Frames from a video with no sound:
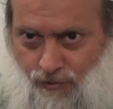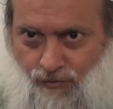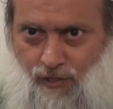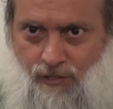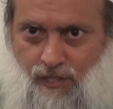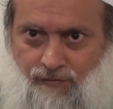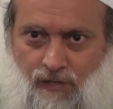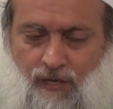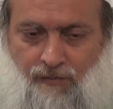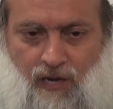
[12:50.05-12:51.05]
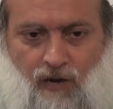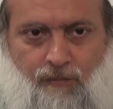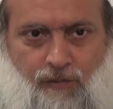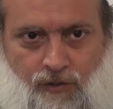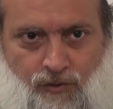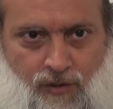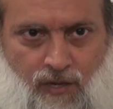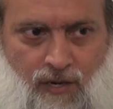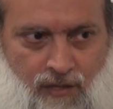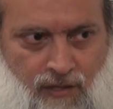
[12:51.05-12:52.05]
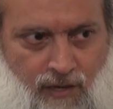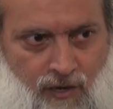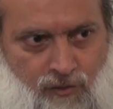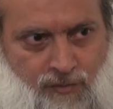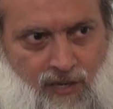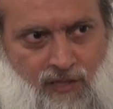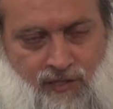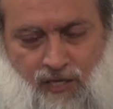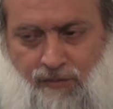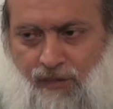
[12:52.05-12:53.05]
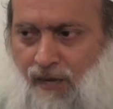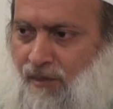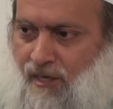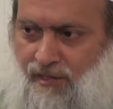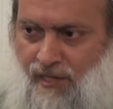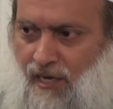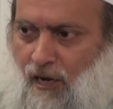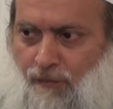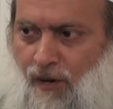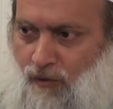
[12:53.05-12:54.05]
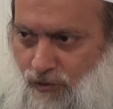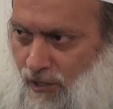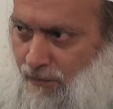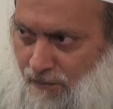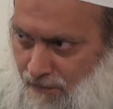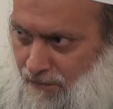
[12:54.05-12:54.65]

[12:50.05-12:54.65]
as far as giving him help or doing anything else, but at the same time he does not oppose him.